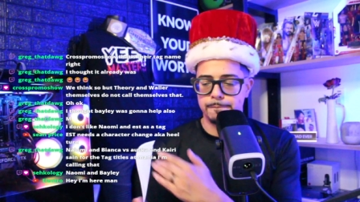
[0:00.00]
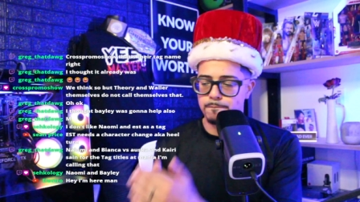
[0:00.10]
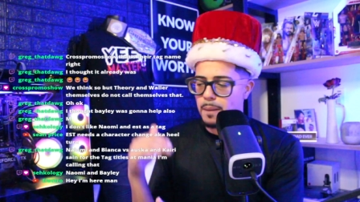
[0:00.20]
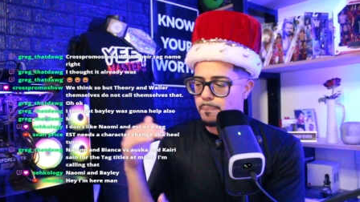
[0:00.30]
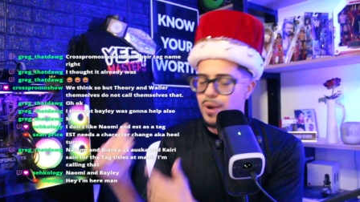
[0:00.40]

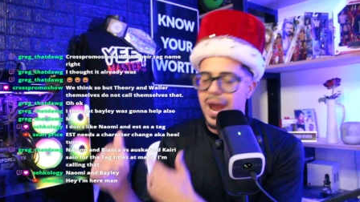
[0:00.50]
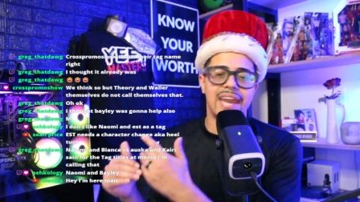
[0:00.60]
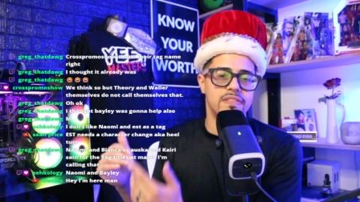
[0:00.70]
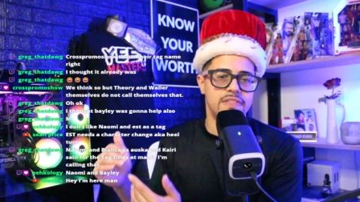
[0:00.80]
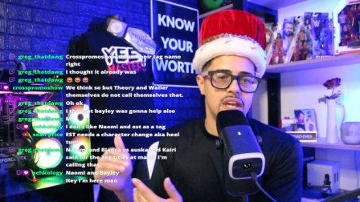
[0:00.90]

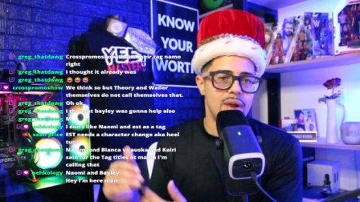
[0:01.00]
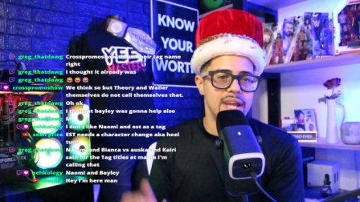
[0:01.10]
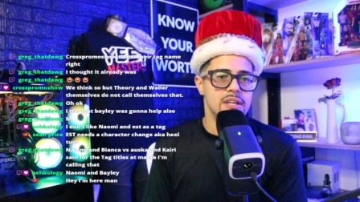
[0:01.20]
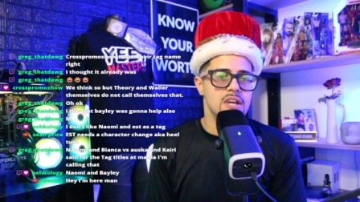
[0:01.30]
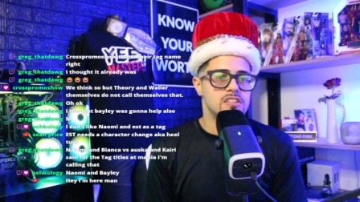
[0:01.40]
bracket there, right?
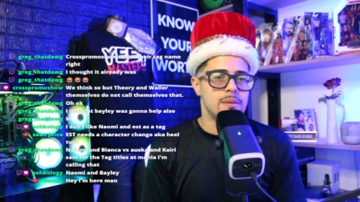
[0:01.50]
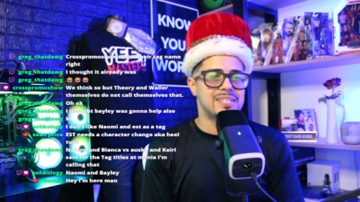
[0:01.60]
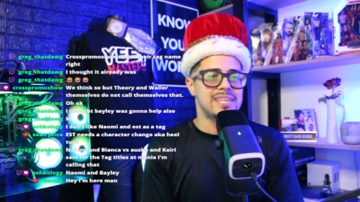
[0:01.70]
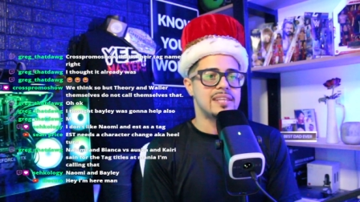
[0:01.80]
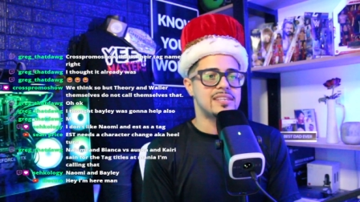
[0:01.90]
So I'm
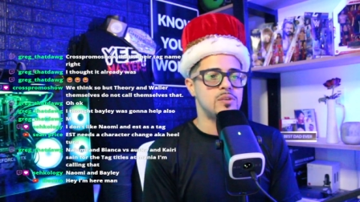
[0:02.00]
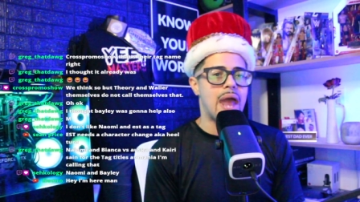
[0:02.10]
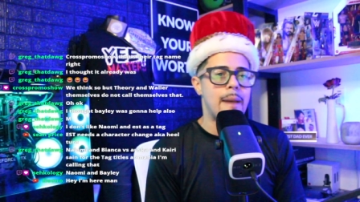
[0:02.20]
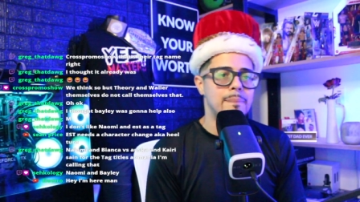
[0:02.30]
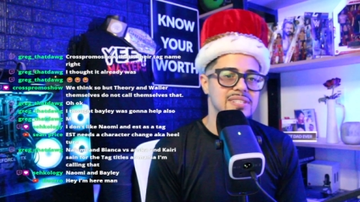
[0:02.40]
excited to see what
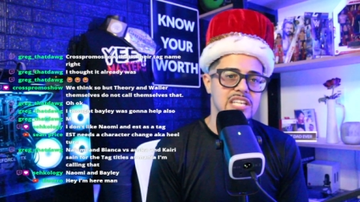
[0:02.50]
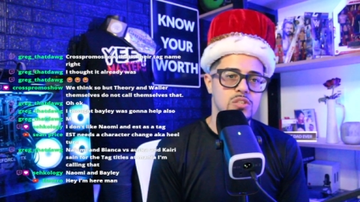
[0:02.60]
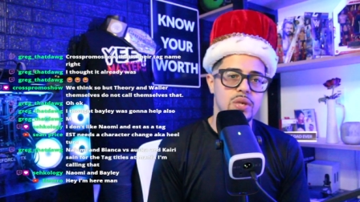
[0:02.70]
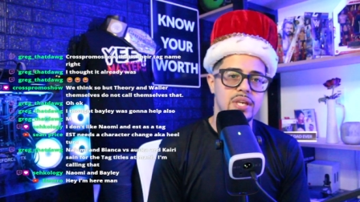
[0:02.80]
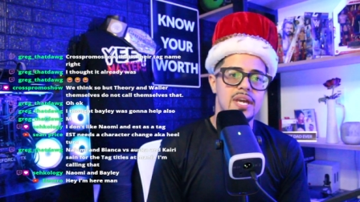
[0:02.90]
happens next week.